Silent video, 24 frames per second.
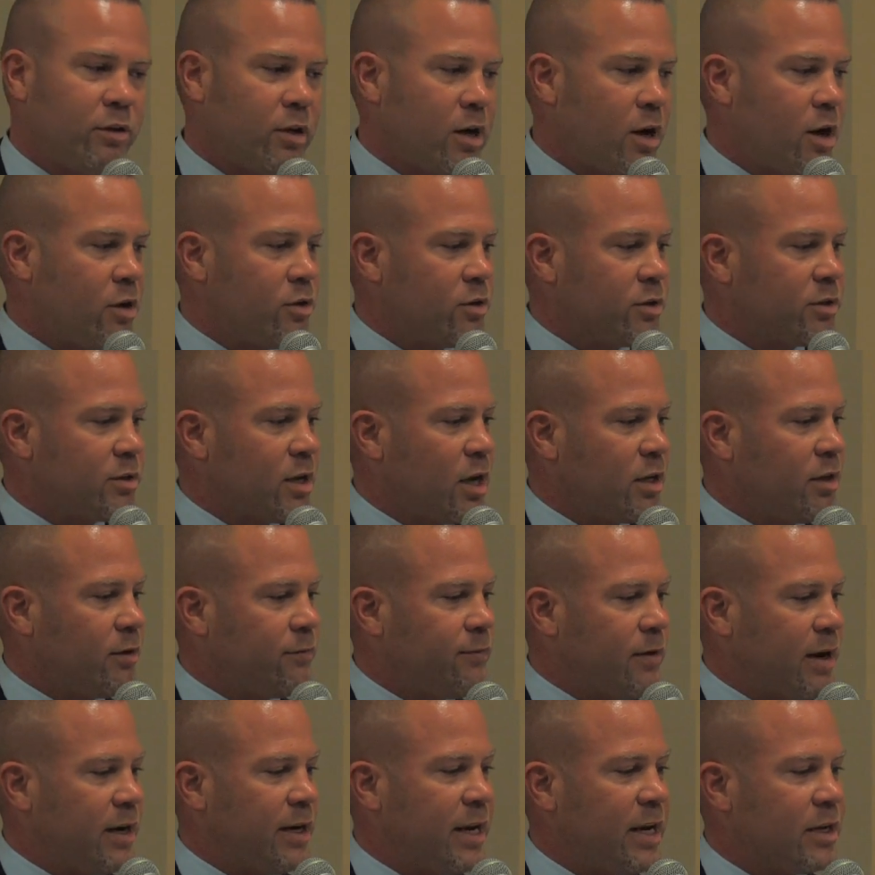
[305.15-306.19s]
The other side, the
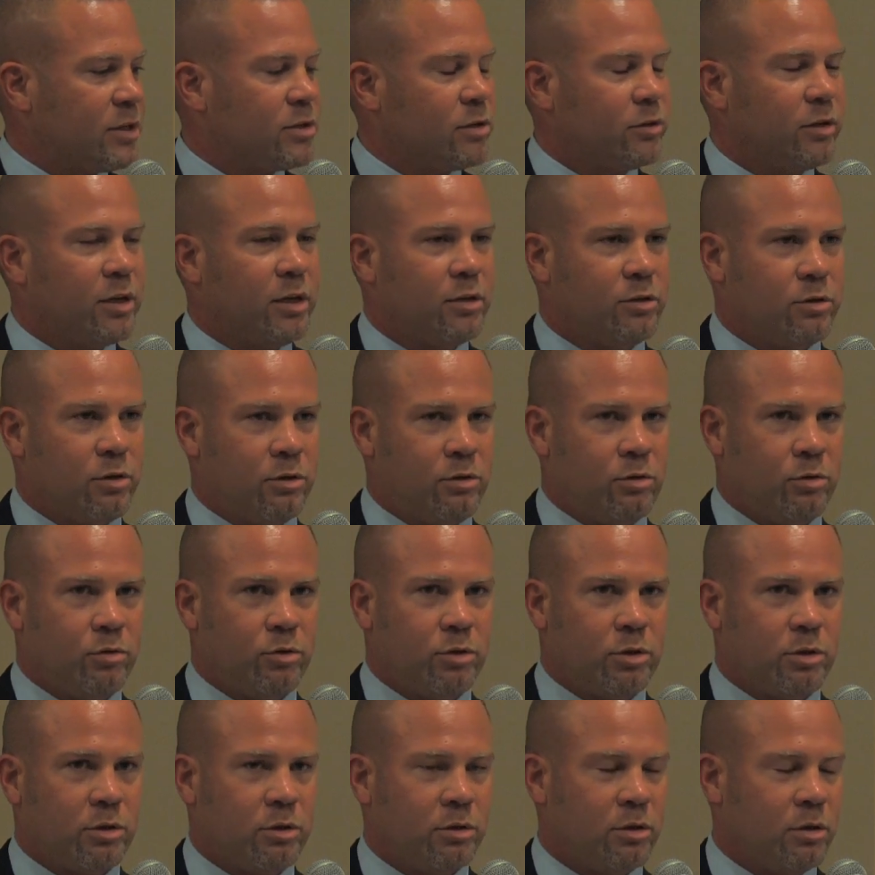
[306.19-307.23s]
financial
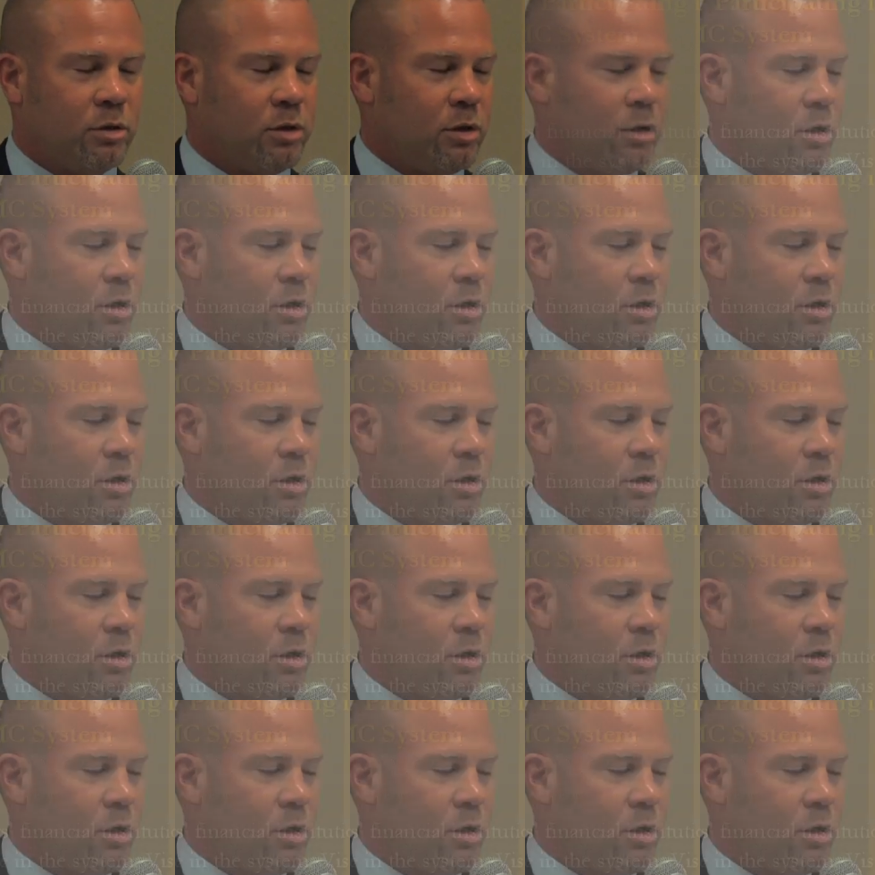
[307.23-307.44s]
institution,